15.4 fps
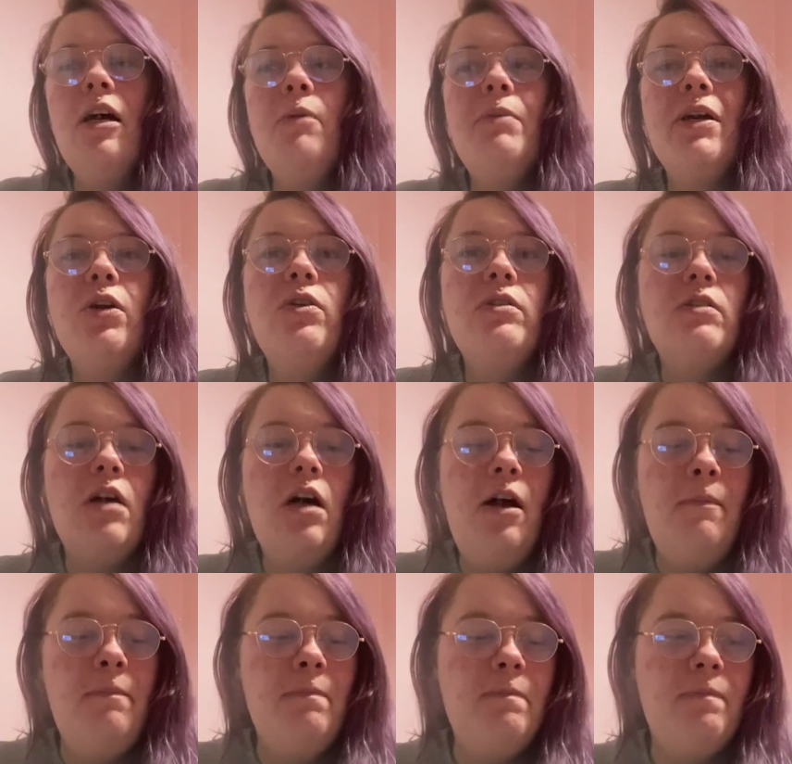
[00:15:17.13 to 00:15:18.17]
Because
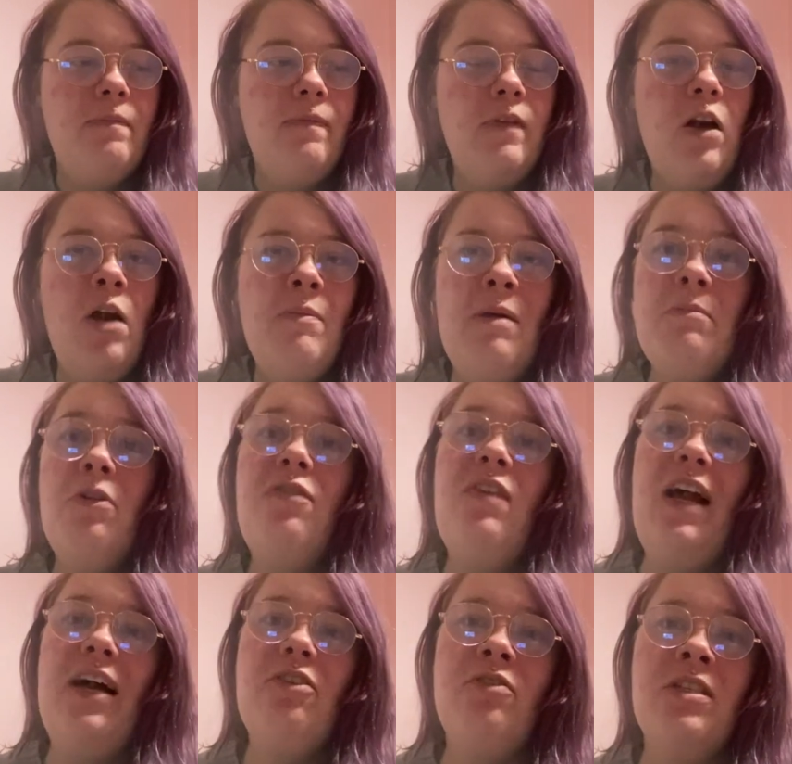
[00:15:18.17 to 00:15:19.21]
I'm at my
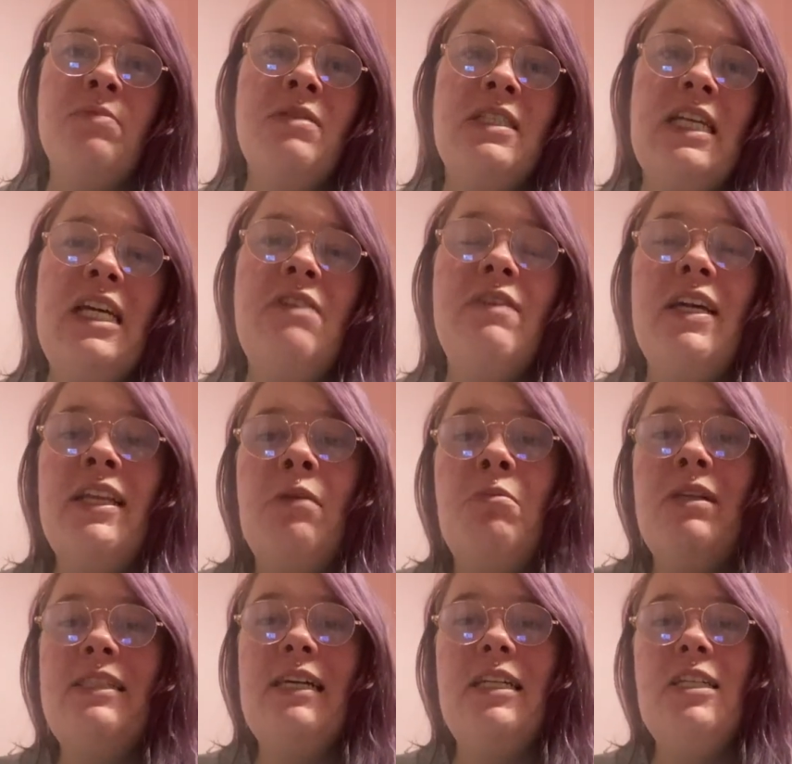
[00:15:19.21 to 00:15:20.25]
flat Christmas Eve, and then
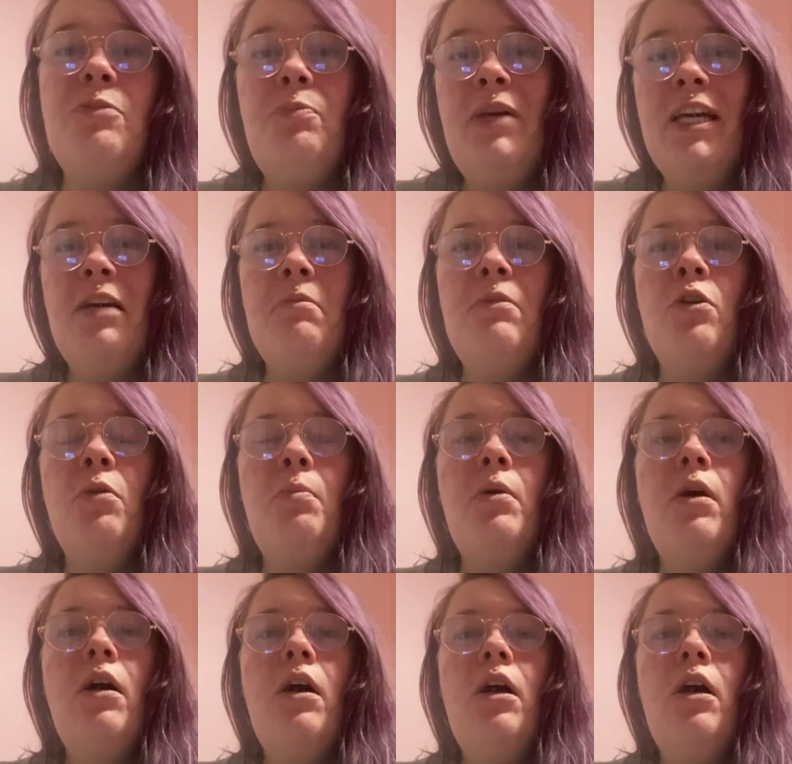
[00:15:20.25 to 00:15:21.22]
my dad is picking me up